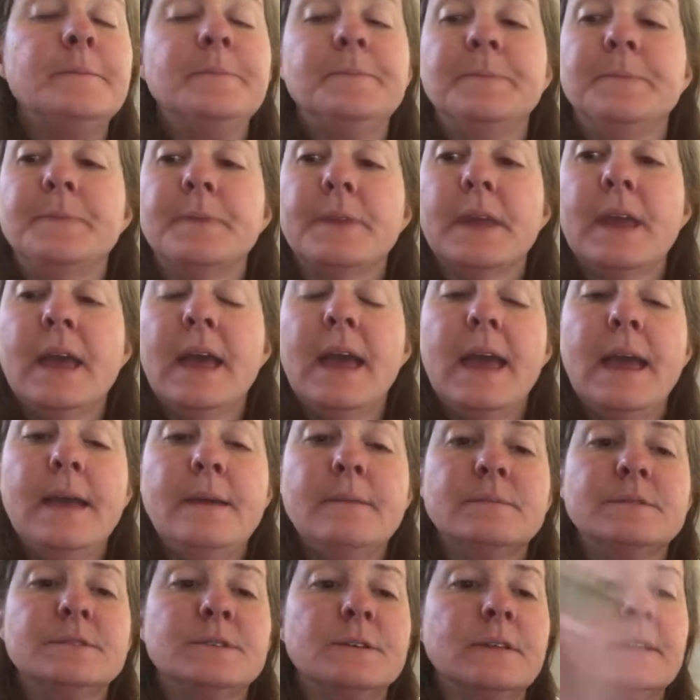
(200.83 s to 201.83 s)
Okay,
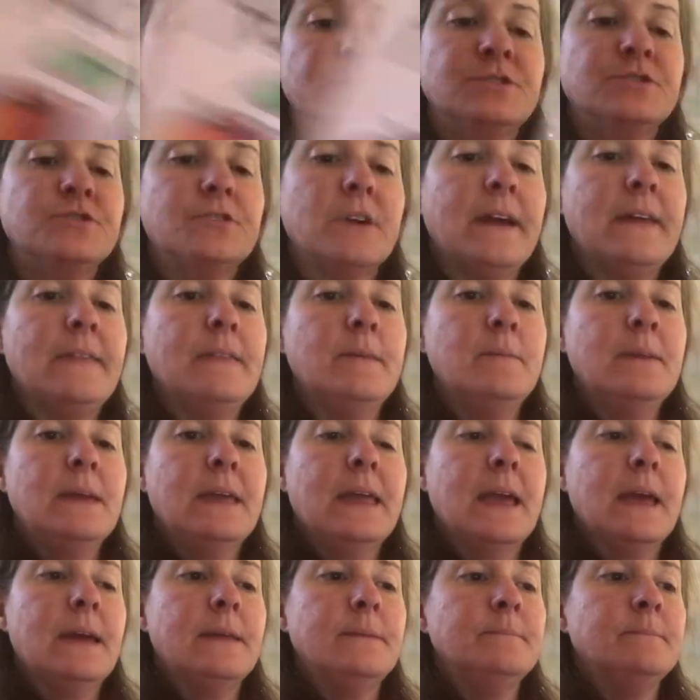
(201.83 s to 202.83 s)
so let's try them
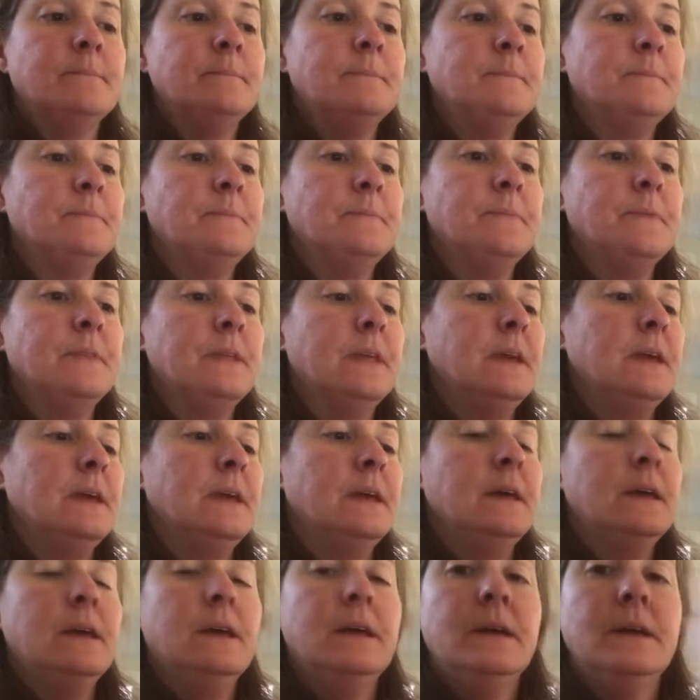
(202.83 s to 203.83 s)
again.
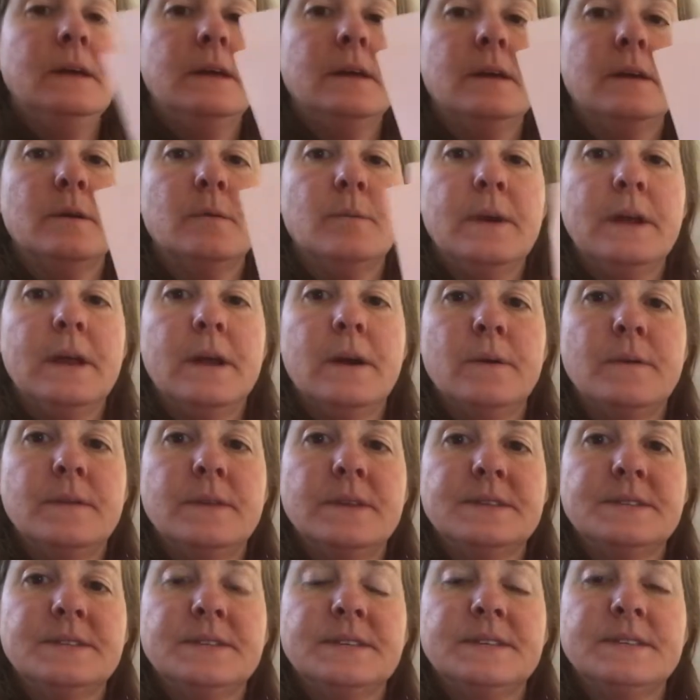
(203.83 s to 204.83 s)
Here we go.
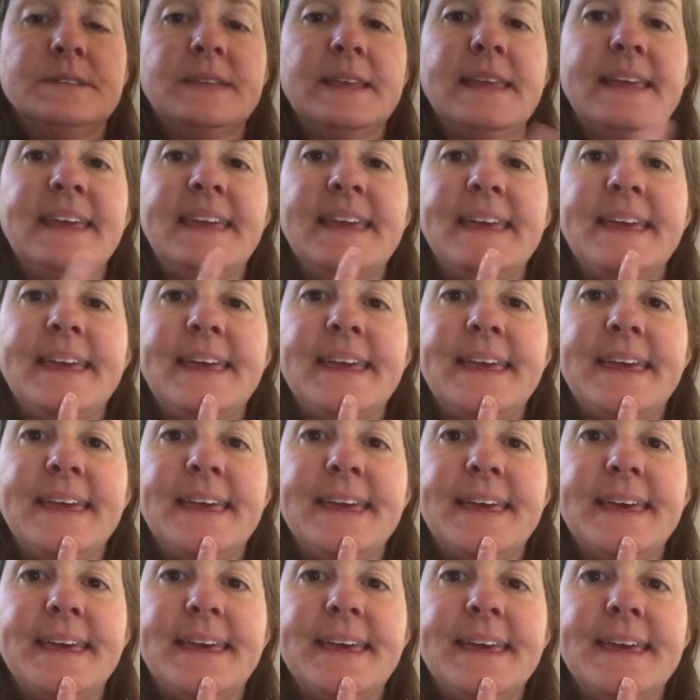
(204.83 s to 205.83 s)
This is
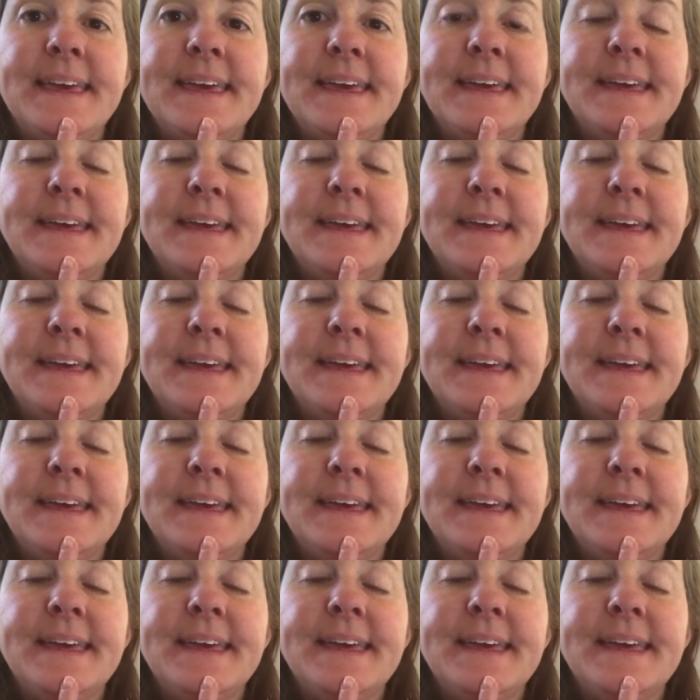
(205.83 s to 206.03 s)
I.